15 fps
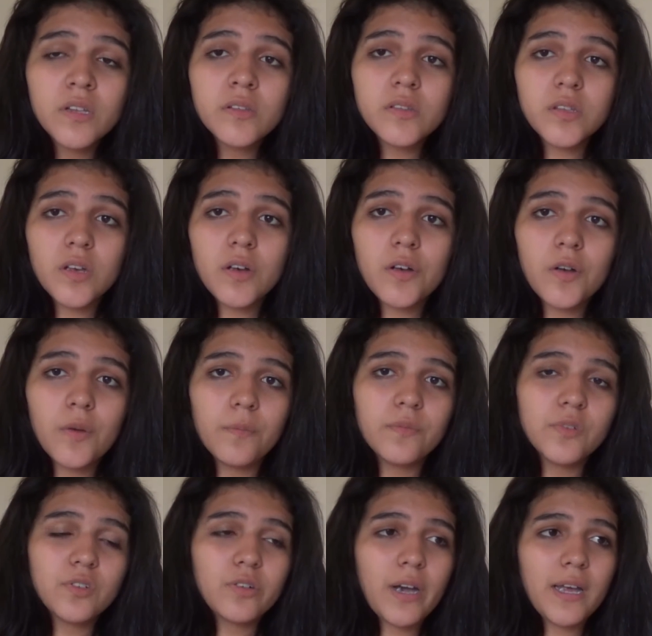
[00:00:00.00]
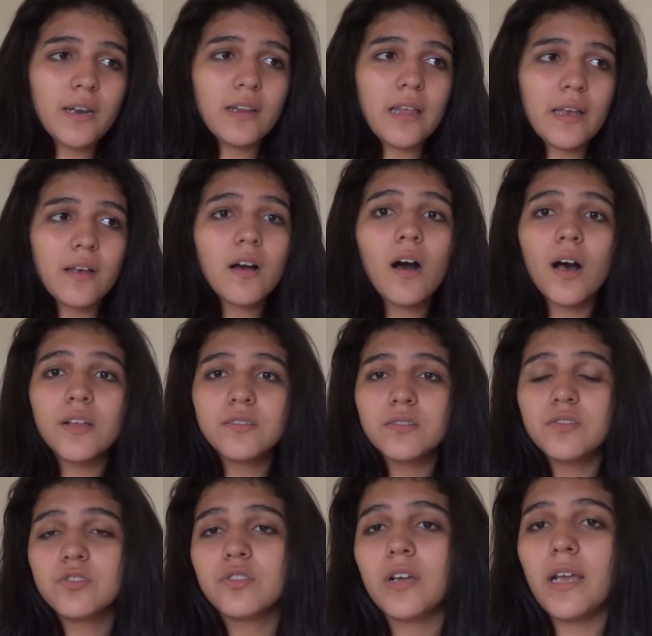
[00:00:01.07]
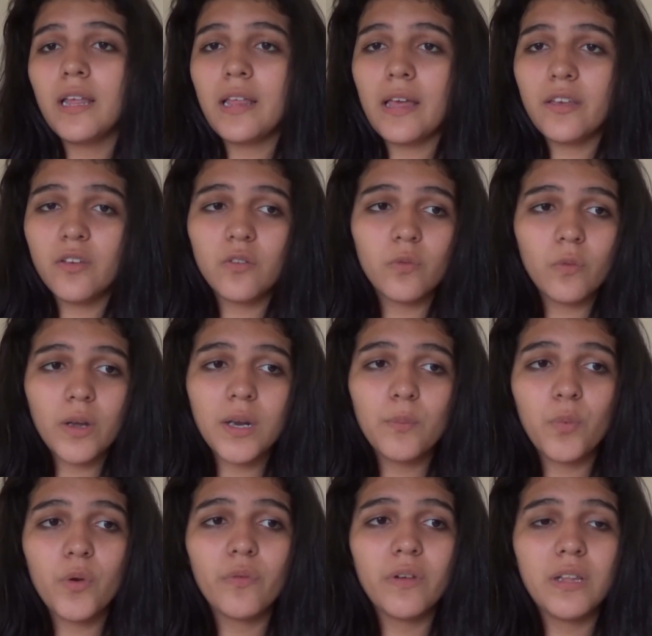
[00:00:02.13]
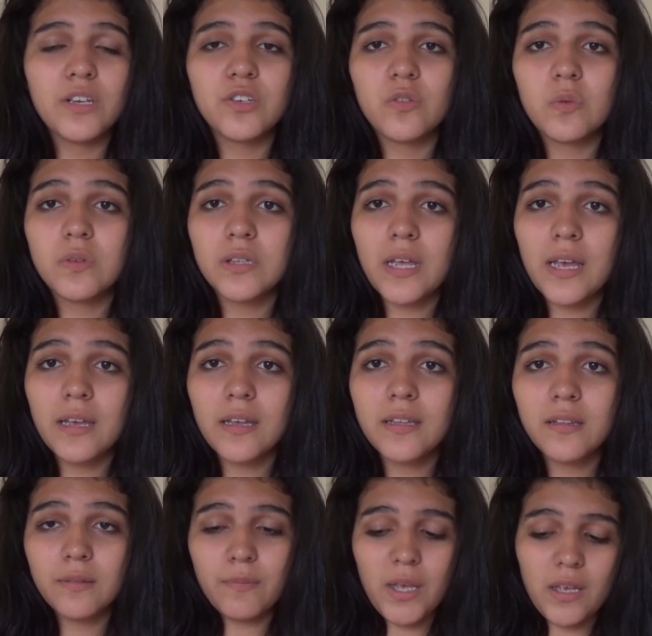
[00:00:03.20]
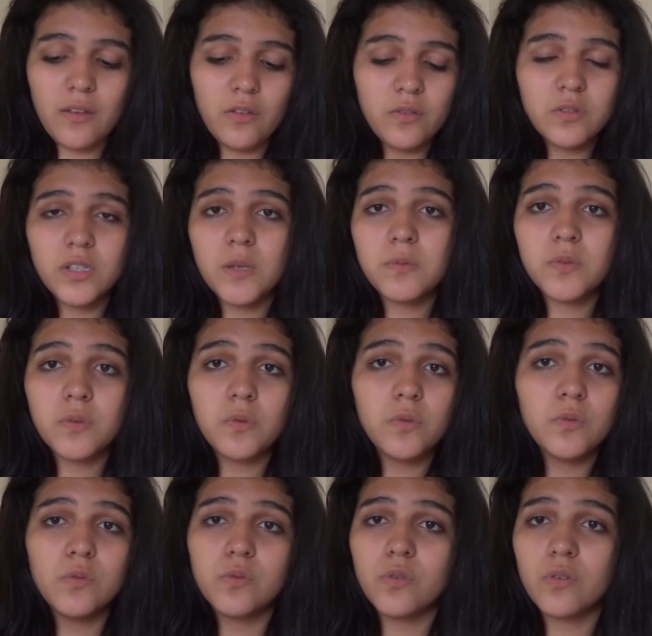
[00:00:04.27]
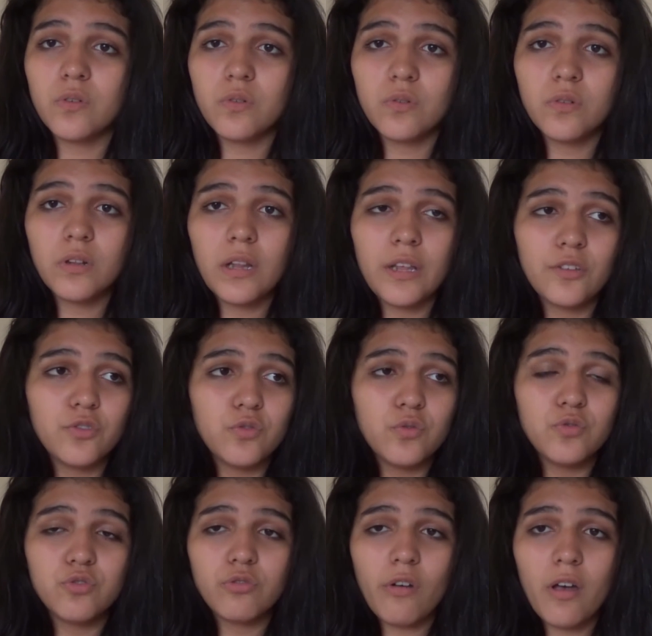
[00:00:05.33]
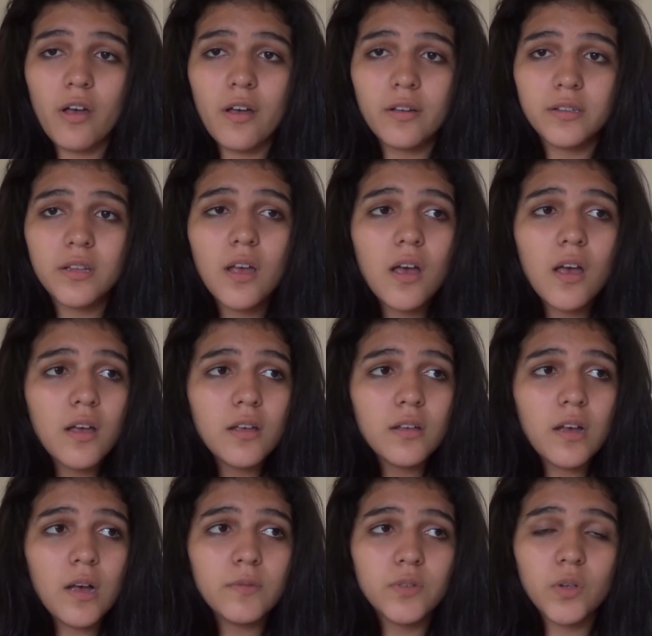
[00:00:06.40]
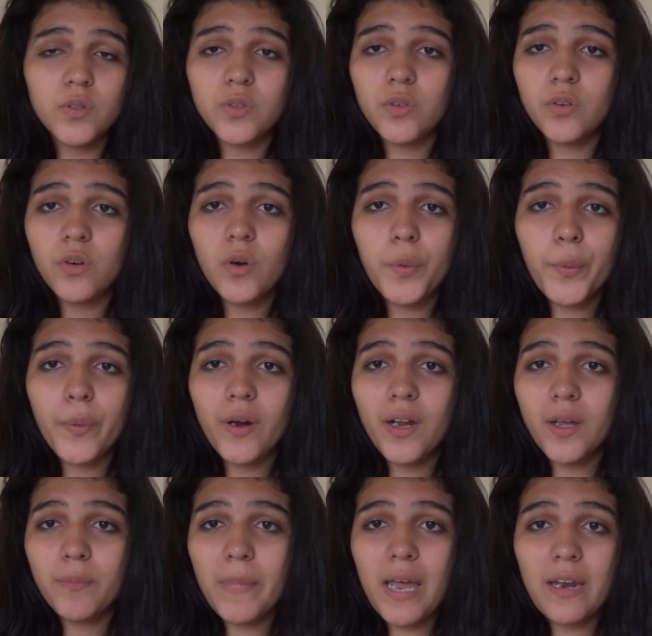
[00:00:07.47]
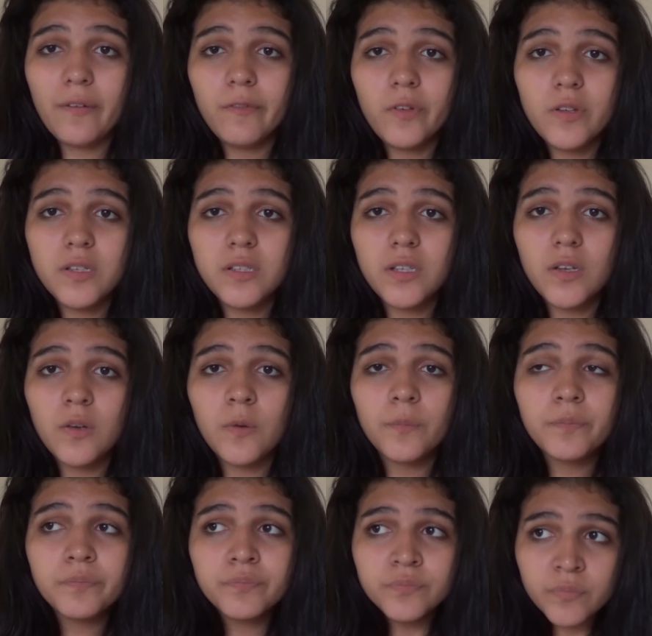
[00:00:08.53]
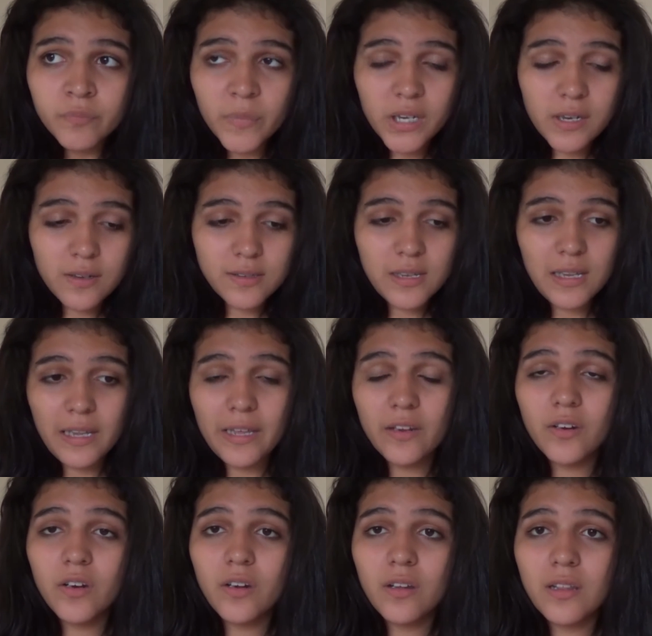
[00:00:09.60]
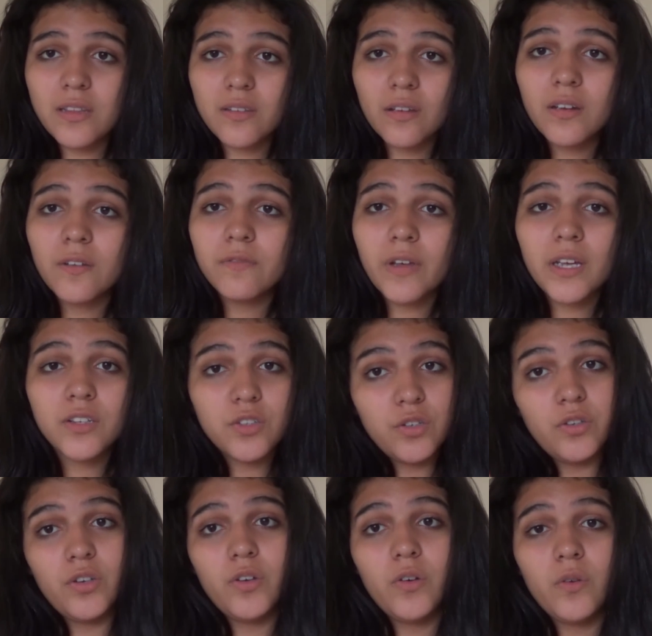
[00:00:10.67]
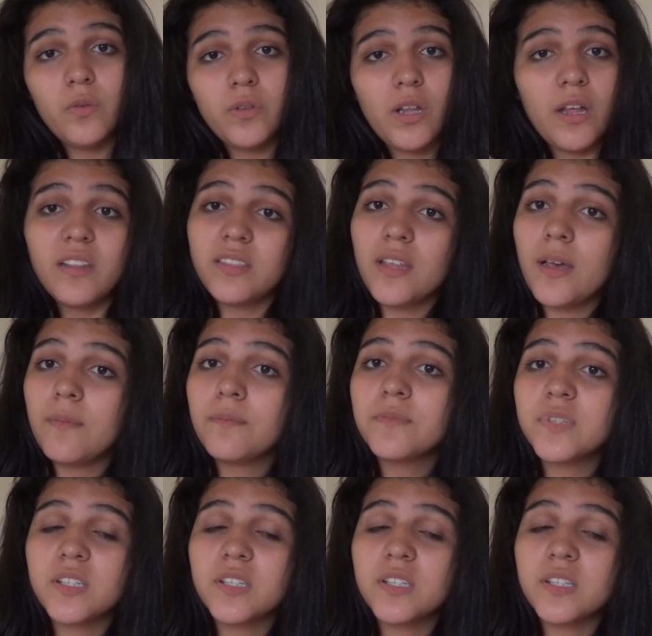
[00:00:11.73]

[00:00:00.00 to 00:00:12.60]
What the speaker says: So try to like concentrate. Like, you don't want a boyfriend that's just like making you skip school, go to like do drugs, don't do your homework, bad influence you, because then later it's gonna affect you, not them.